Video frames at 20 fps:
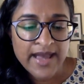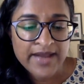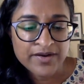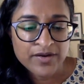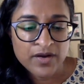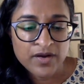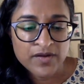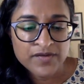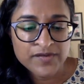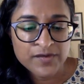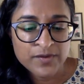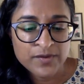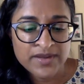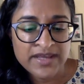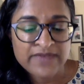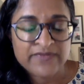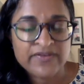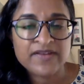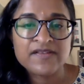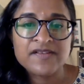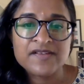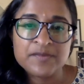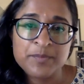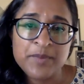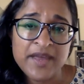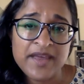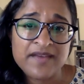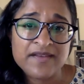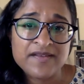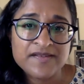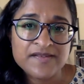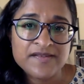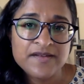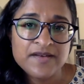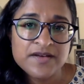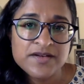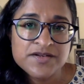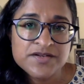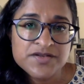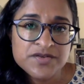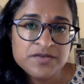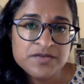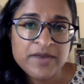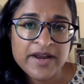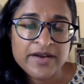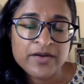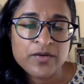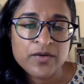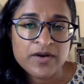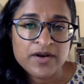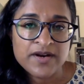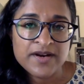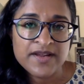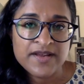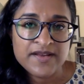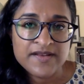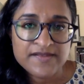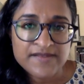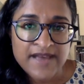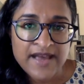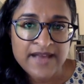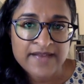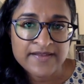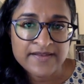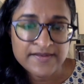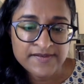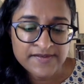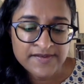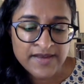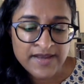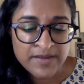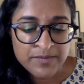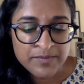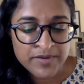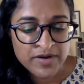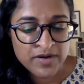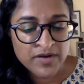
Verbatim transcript: and also giving space to minorities at the site,